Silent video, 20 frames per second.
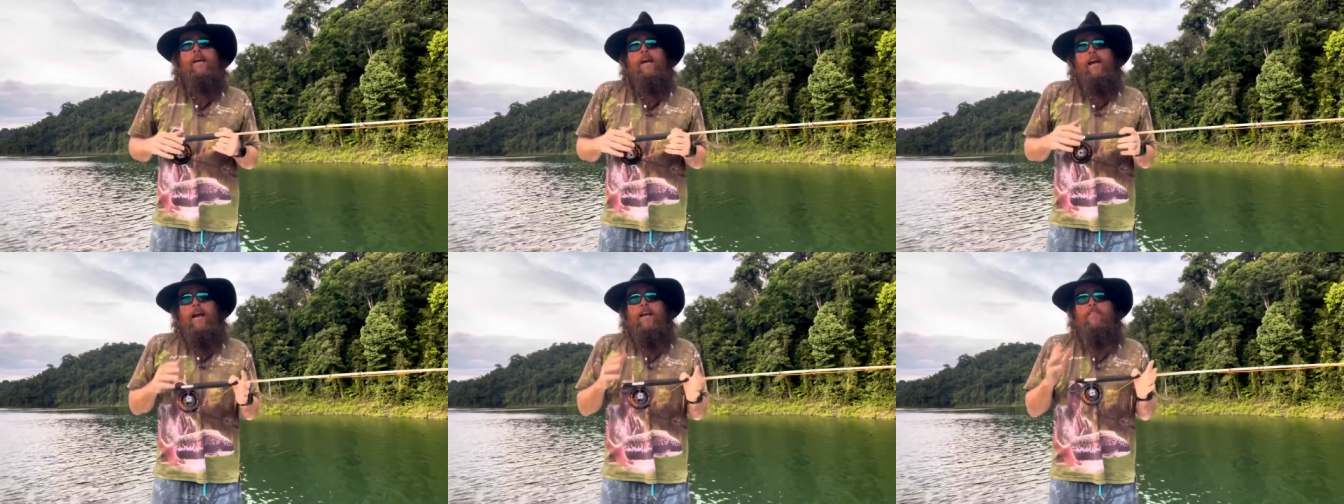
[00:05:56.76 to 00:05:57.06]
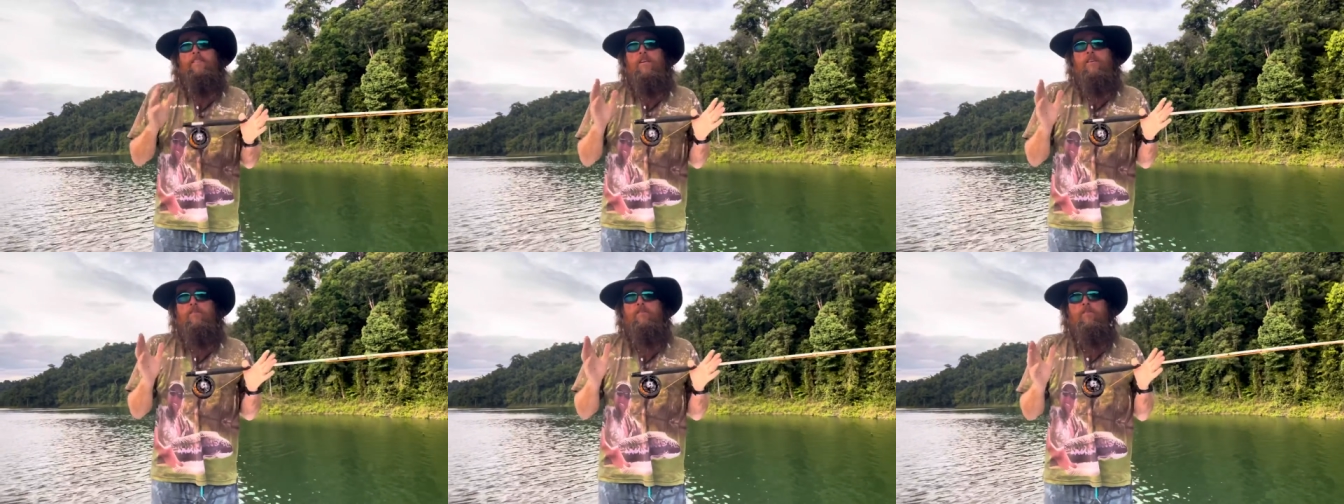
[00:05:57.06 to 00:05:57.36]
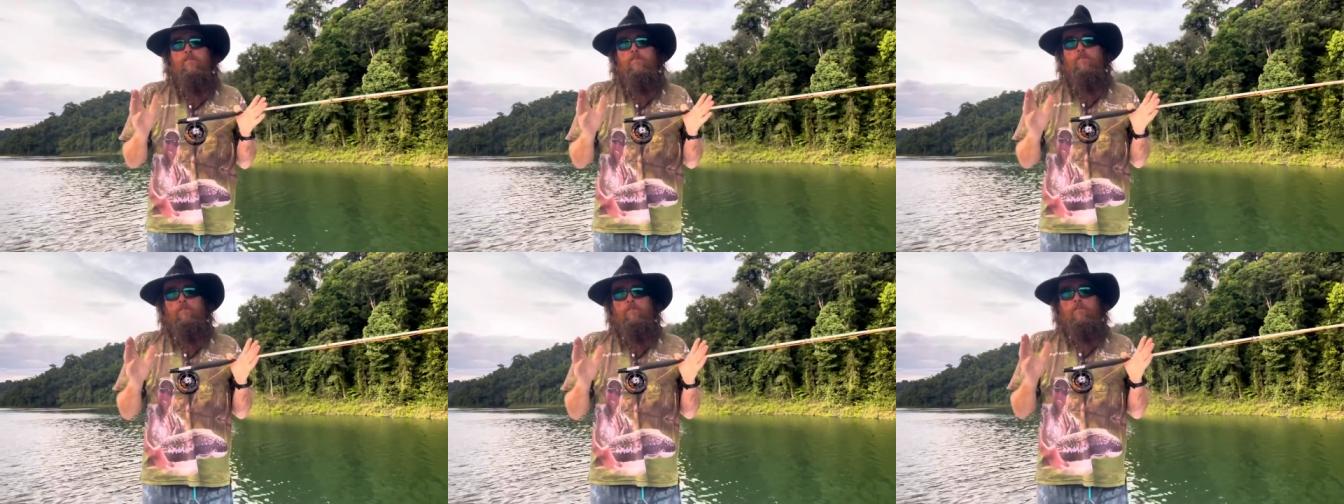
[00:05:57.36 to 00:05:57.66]
And this
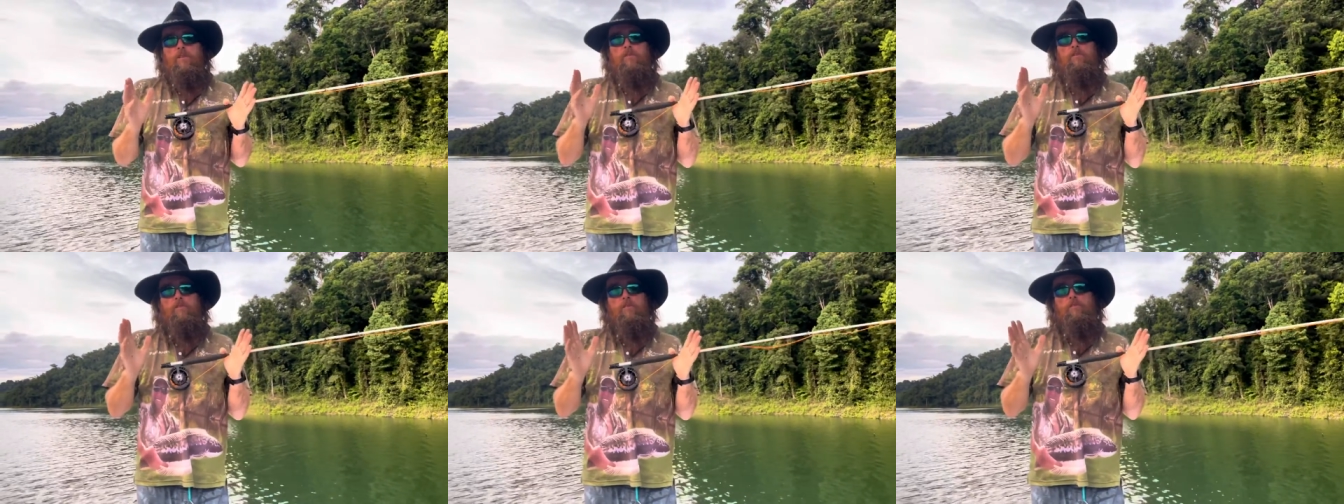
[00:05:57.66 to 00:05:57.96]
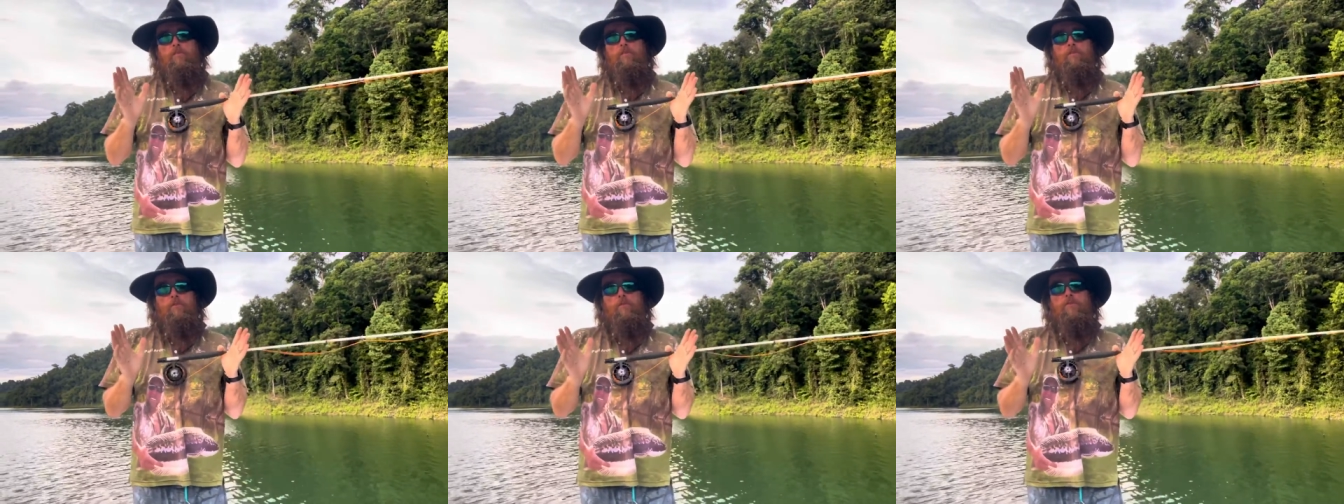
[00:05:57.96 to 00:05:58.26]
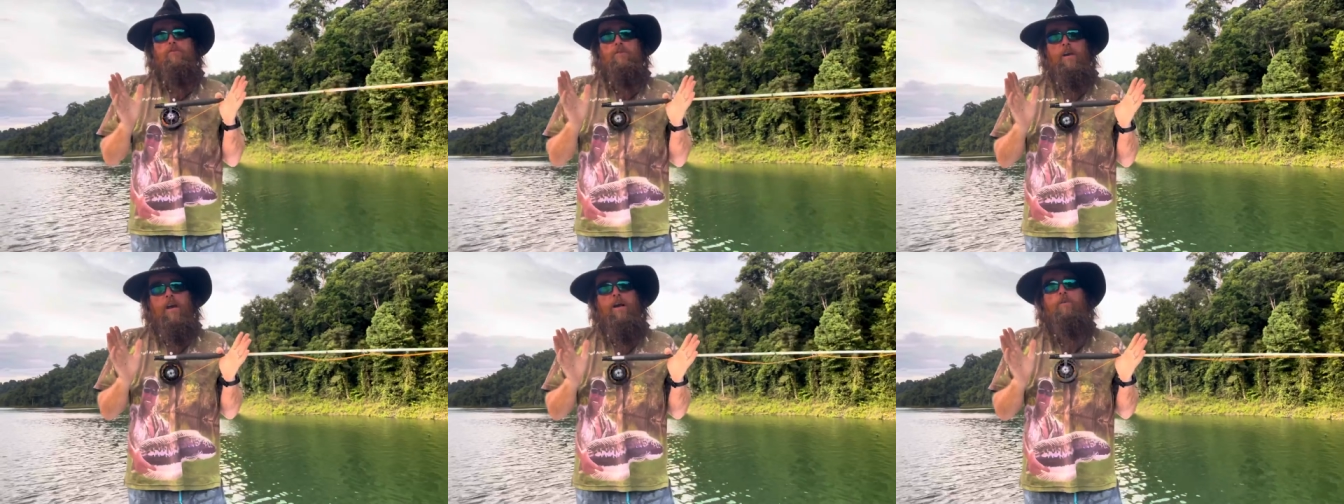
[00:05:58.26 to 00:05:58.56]
is, this is a
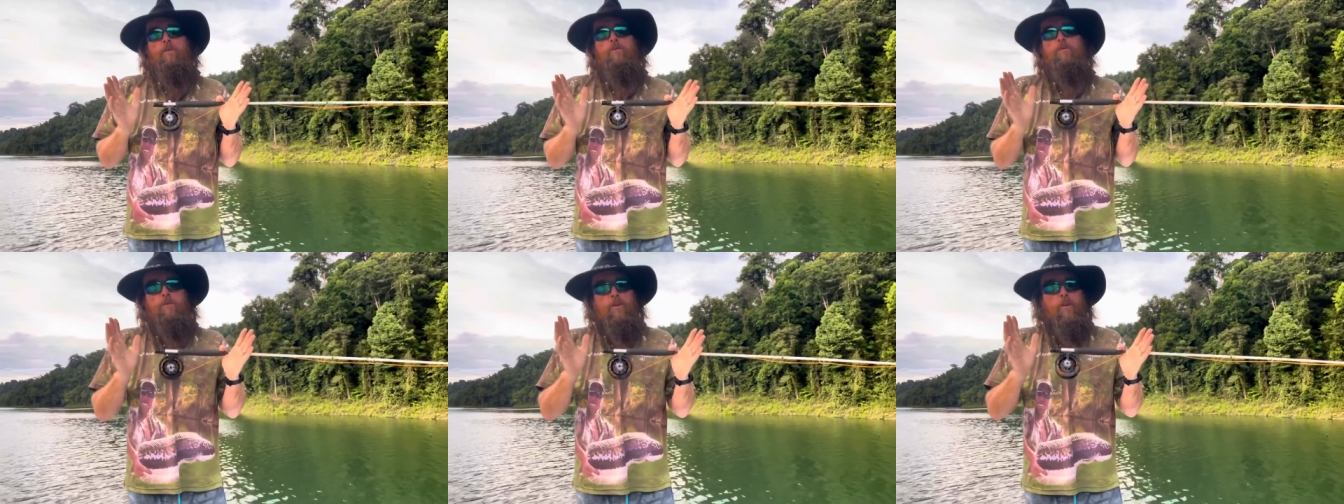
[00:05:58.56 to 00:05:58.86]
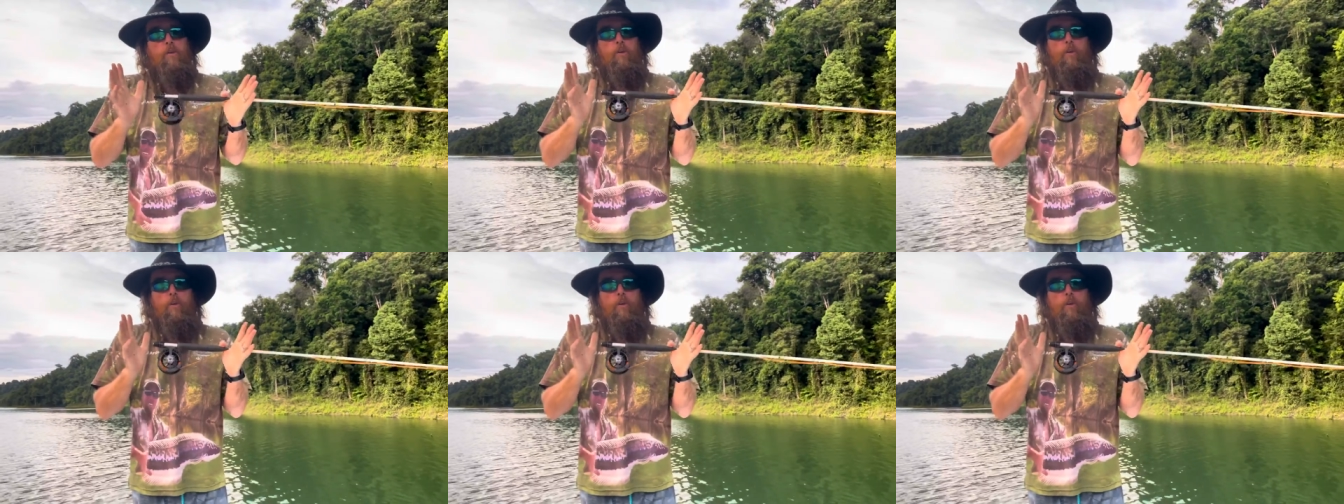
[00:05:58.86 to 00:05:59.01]
result